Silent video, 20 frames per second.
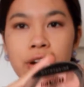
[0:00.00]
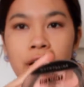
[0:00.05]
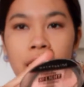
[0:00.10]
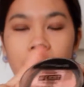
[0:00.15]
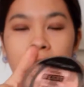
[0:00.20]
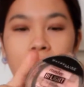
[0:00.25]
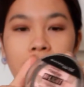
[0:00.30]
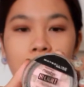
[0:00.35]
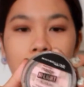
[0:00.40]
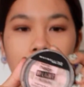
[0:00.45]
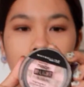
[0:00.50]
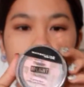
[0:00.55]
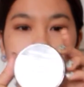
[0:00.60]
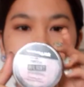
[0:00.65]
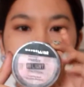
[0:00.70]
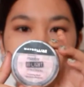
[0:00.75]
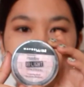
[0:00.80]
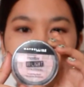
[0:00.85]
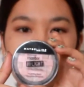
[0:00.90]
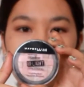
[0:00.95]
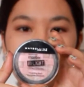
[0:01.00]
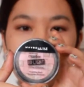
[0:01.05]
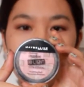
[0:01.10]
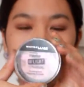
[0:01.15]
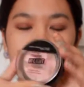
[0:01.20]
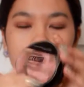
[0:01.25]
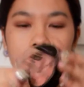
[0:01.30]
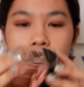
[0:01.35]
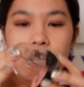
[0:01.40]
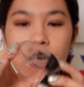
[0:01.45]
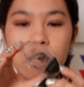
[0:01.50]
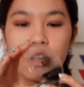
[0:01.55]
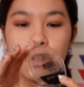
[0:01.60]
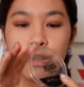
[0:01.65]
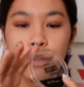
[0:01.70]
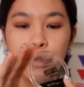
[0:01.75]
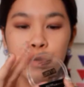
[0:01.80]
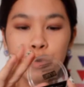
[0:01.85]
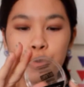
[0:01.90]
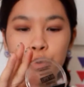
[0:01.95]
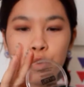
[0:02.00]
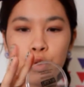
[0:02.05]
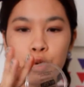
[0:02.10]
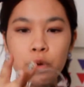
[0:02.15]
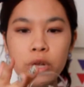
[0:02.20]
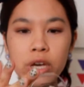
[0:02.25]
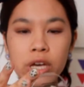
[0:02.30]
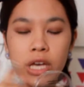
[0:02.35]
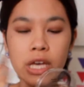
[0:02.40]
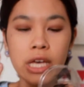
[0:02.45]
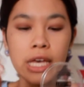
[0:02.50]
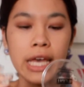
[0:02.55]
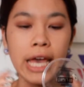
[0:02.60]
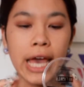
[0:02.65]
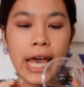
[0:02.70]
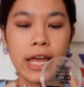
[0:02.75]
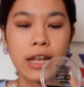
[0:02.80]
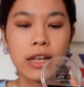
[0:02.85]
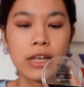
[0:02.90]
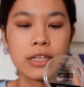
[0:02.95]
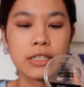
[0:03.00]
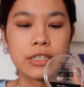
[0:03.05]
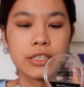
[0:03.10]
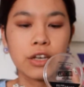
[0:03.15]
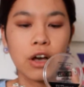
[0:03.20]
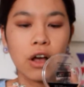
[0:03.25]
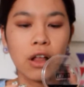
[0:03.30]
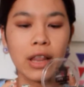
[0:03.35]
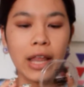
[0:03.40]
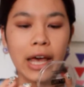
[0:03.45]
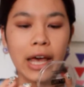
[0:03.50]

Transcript: Highlight in nude, and it's got